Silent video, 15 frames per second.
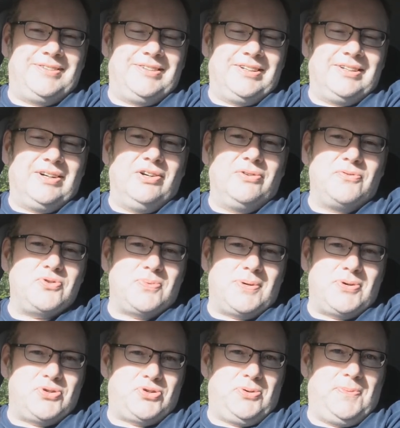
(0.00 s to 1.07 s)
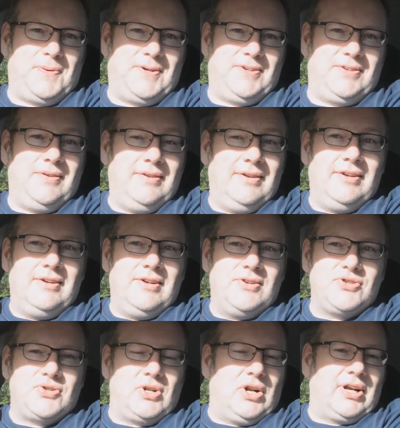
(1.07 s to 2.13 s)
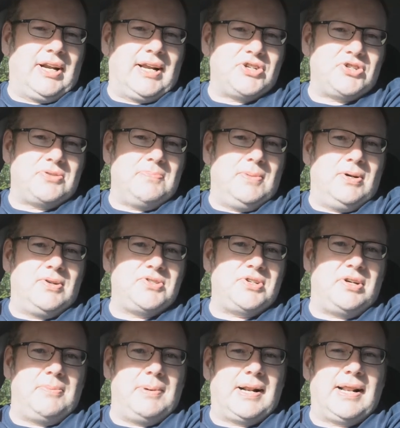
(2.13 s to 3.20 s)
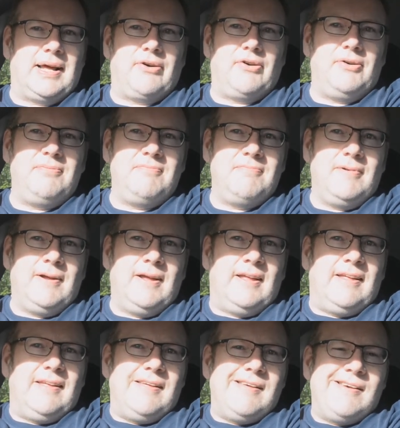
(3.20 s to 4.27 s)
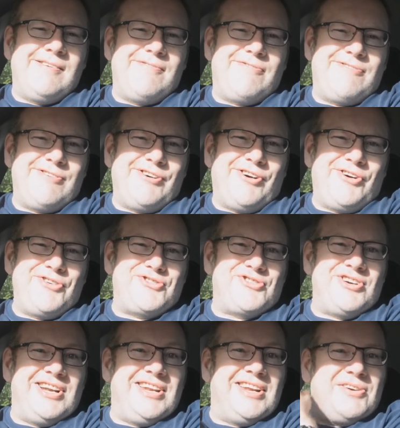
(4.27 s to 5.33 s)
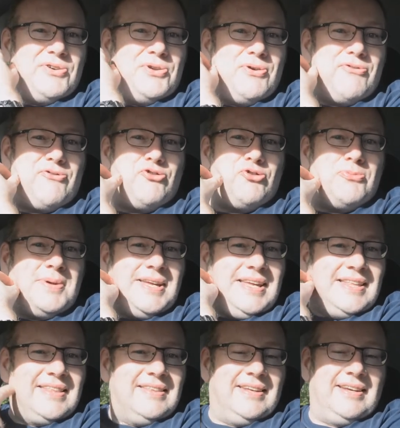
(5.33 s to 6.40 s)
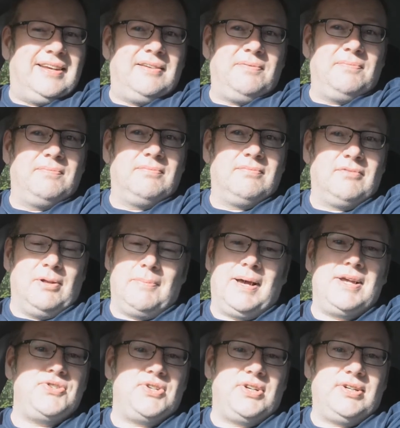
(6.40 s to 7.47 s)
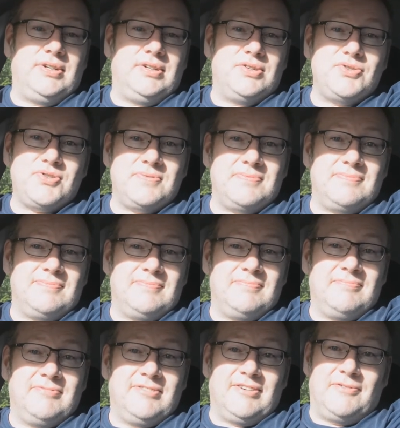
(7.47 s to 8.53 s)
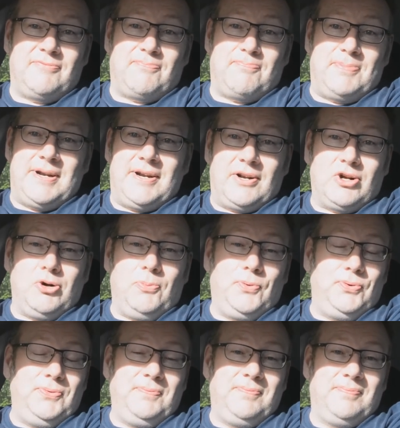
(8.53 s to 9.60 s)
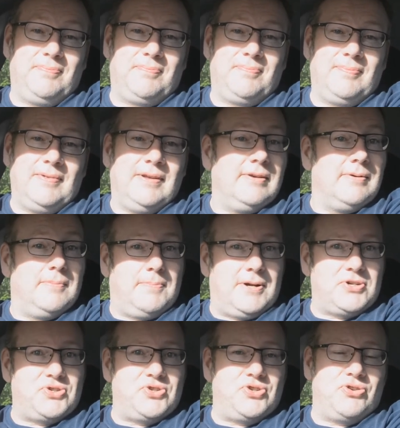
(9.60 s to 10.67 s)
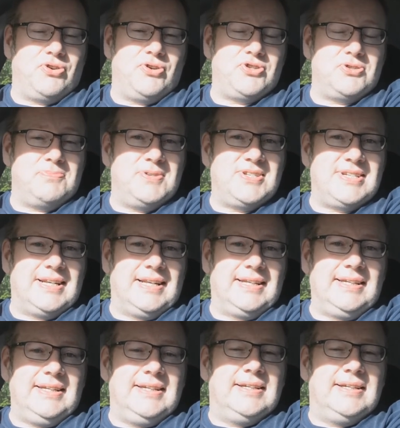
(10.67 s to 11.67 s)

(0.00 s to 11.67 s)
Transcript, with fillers: I'd love to own a supercar, something like an Aston Martin, a McLaren. Ferraris really don't do it for me. They're amazing cars, I've been in a couple, passenger rides admittedly.